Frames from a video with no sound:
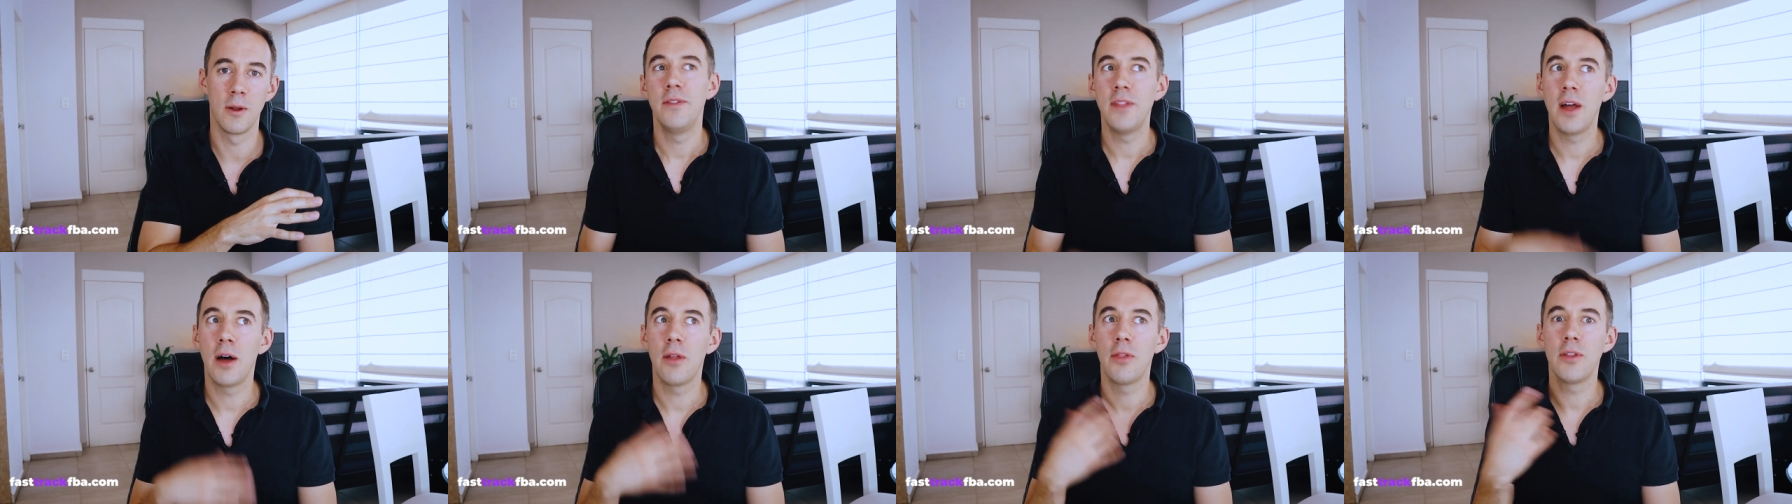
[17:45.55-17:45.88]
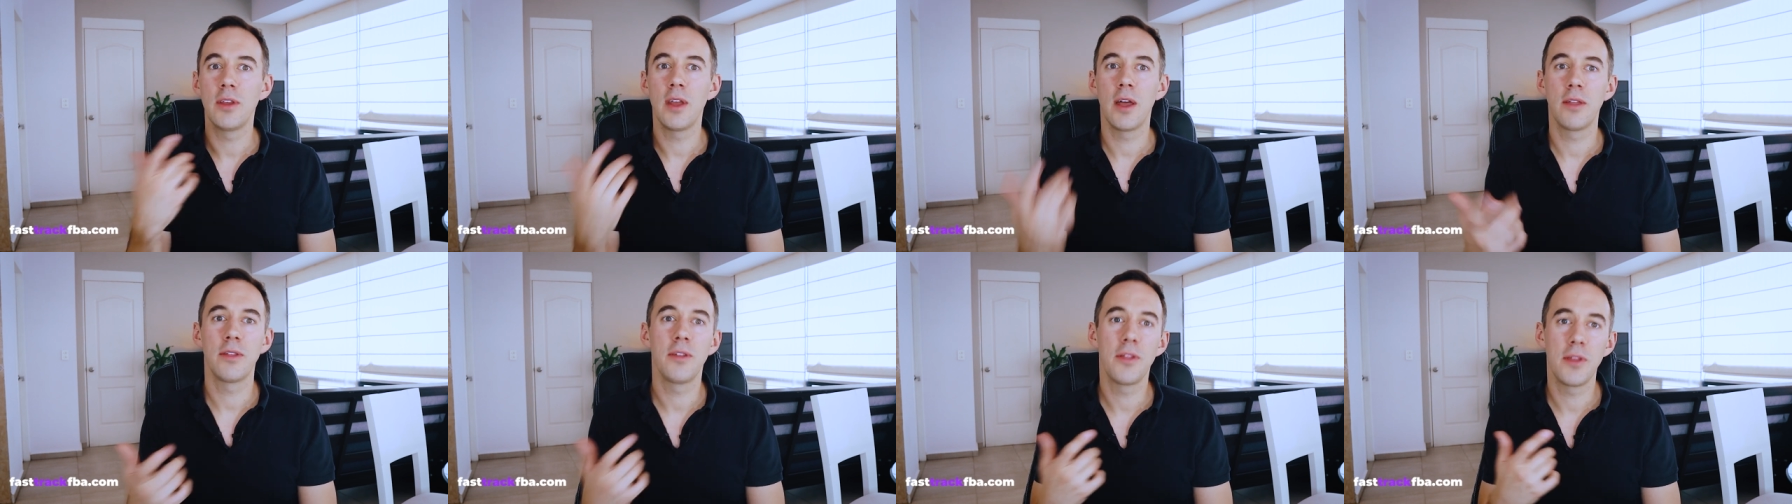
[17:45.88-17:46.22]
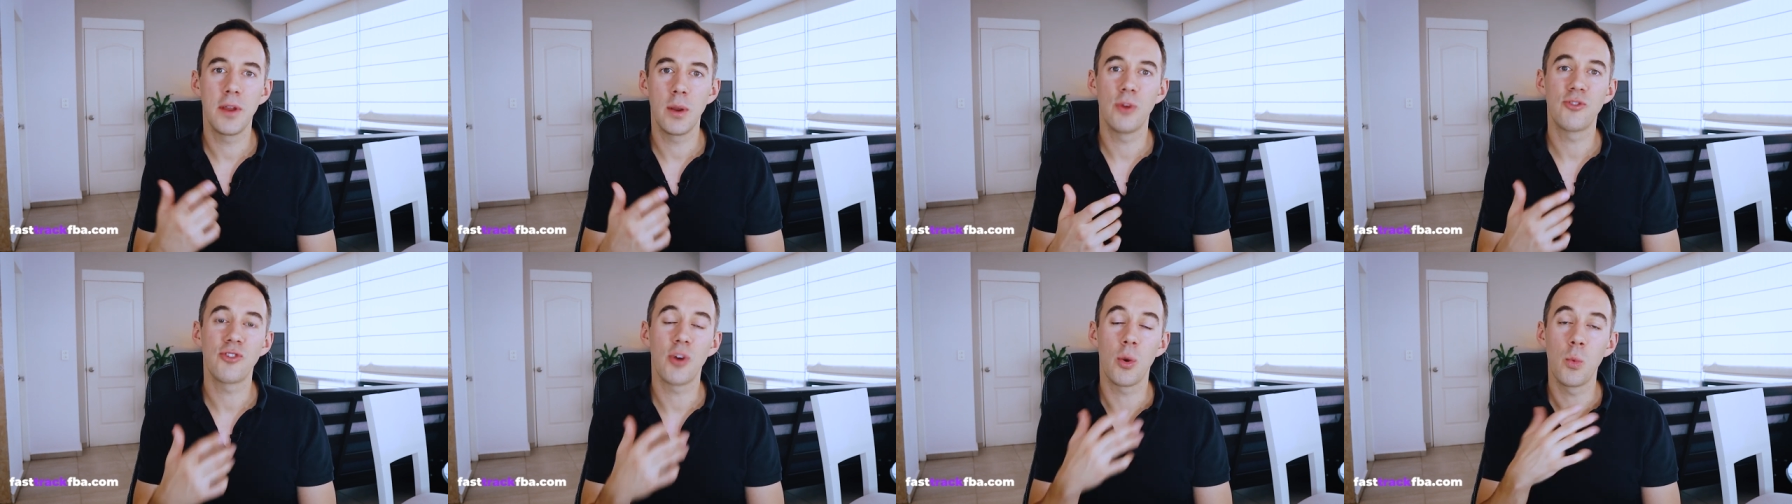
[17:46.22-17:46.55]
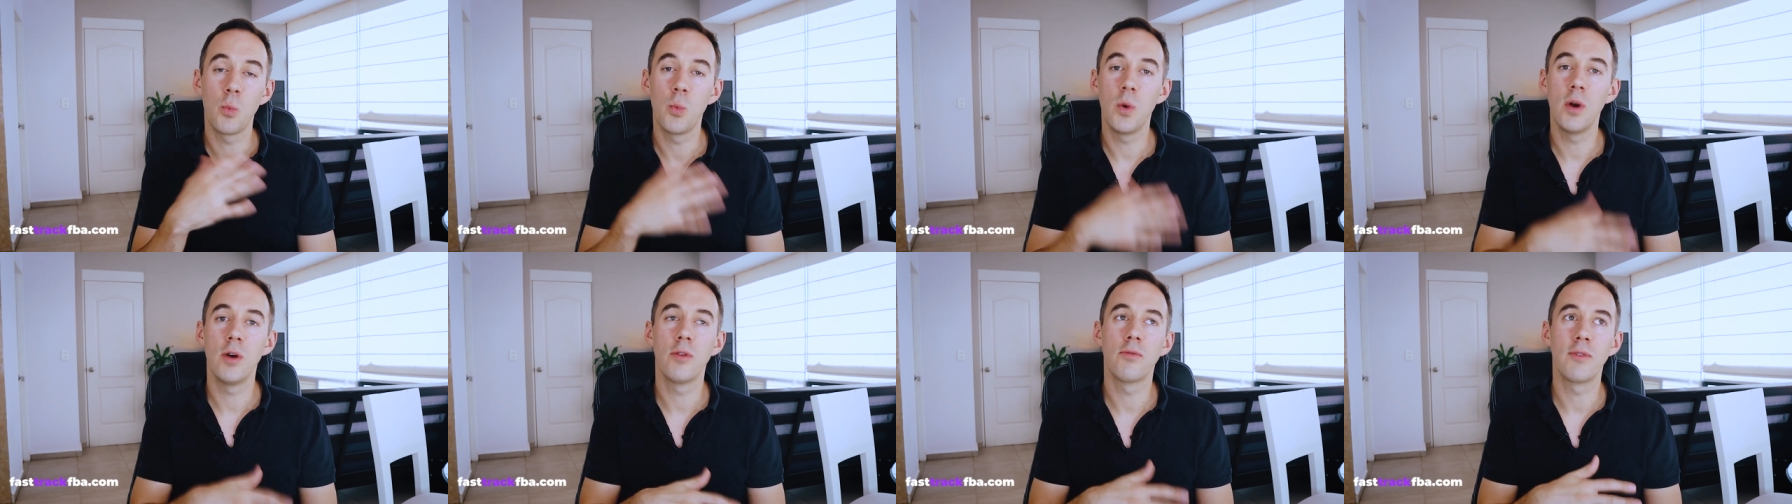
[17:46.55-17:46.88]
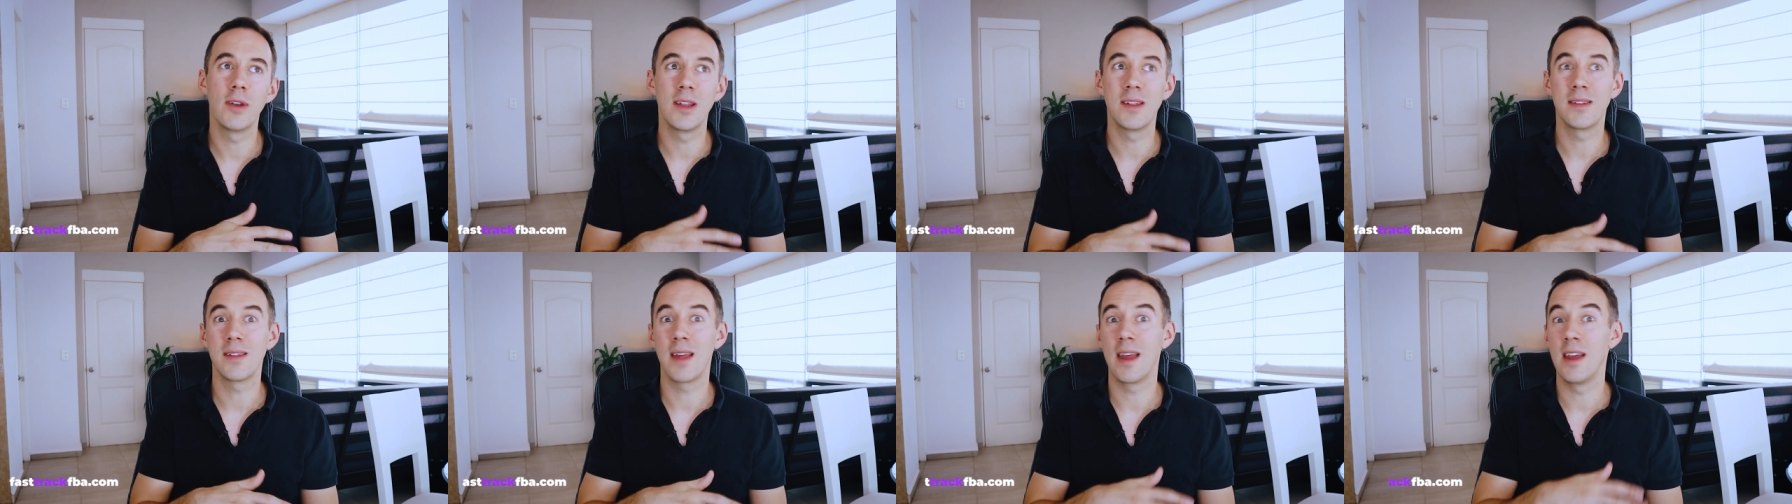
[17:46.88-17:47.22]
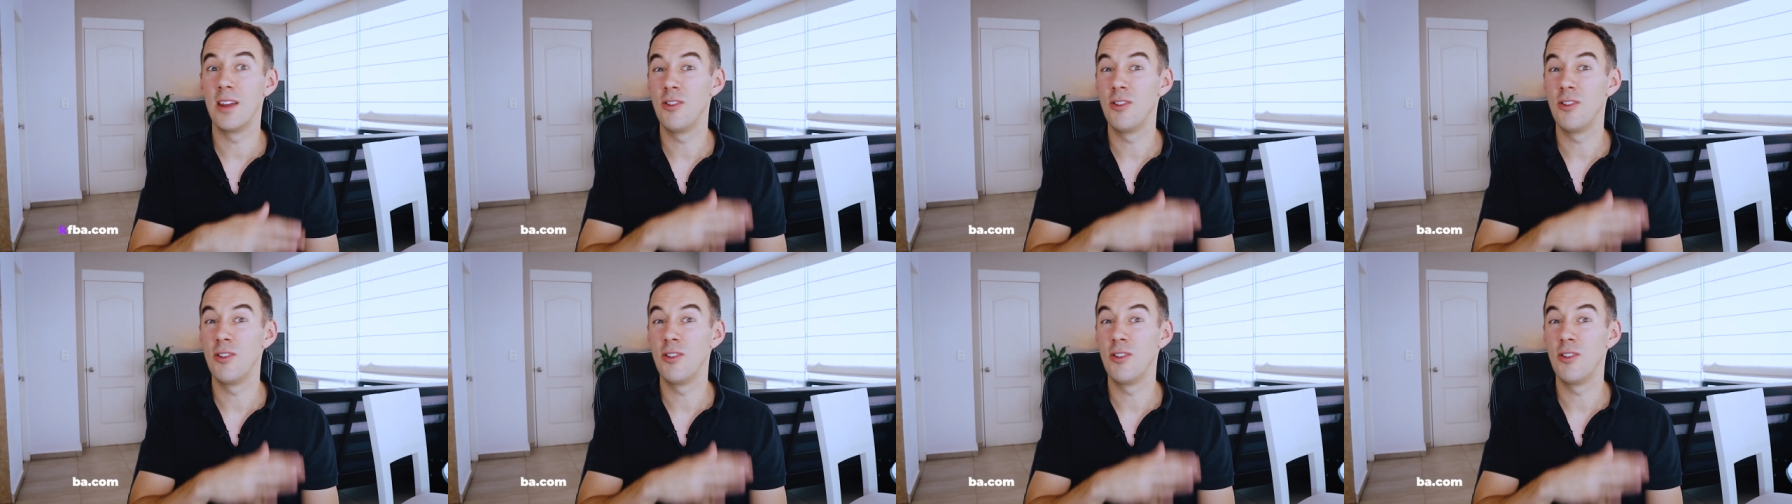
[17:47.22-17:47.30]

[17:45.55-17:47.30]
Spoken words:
Now, the other thing which I will really say